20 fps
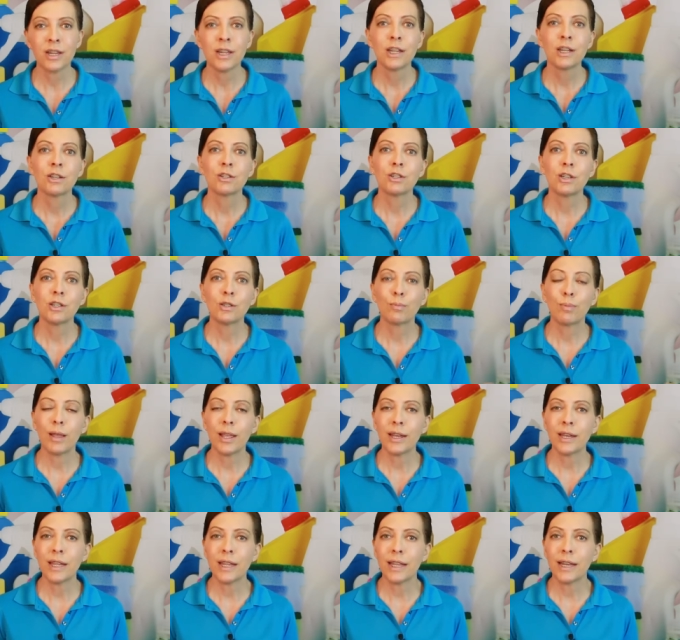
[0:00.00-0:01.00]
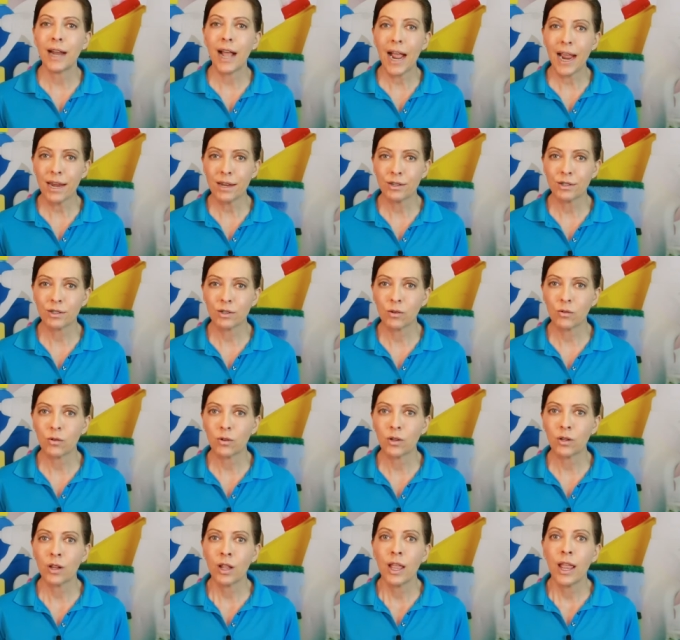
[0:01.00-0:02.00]
She's been in high
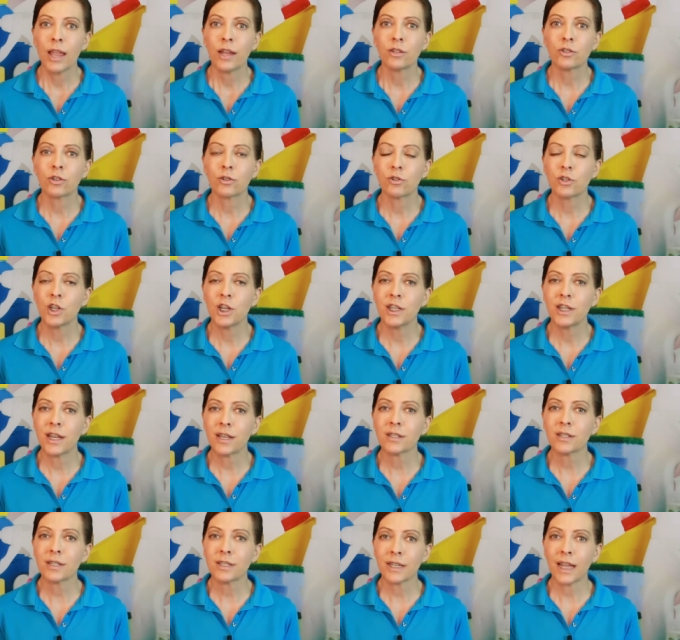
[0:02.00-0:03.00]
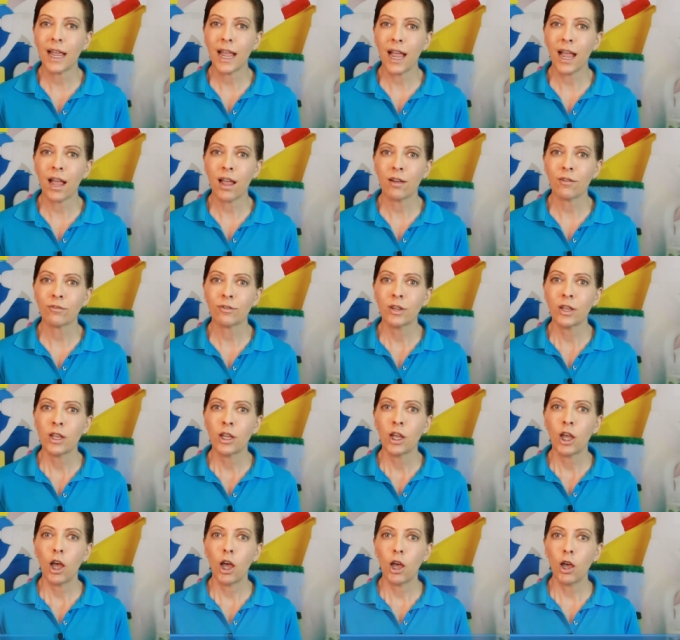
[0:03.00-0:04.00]
school, and so she doesn't have
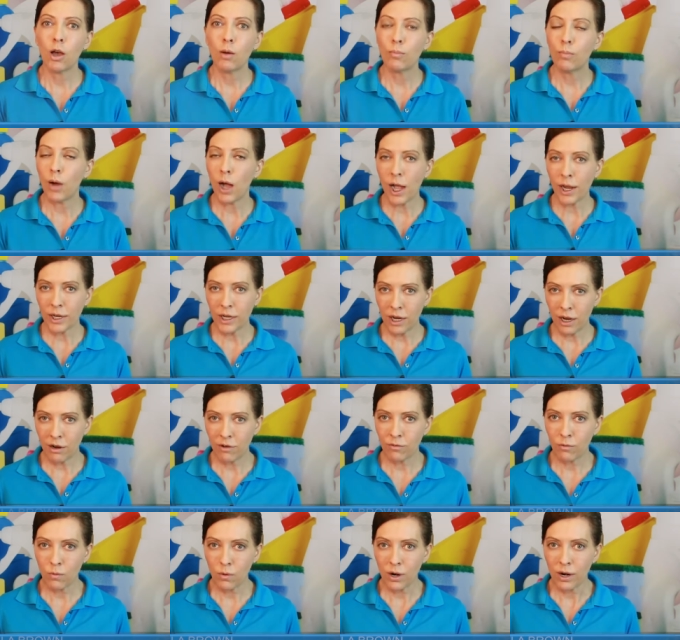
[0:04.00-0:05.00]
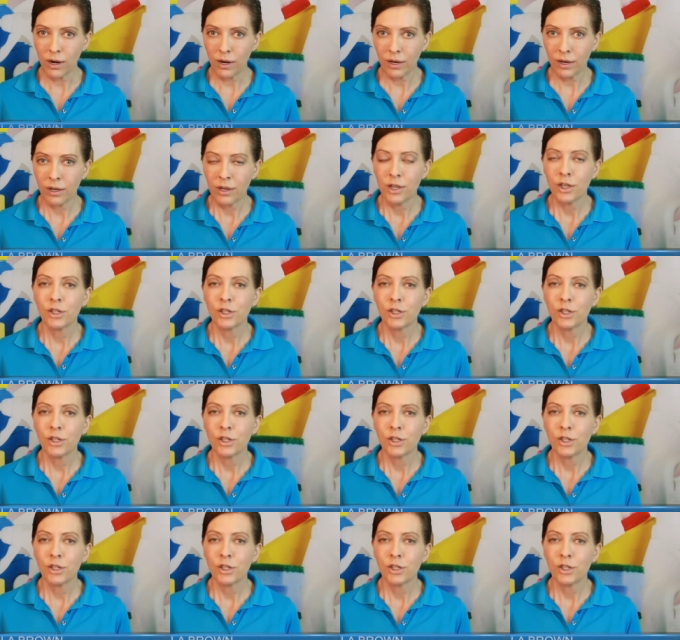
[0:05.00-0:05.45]
a body of work.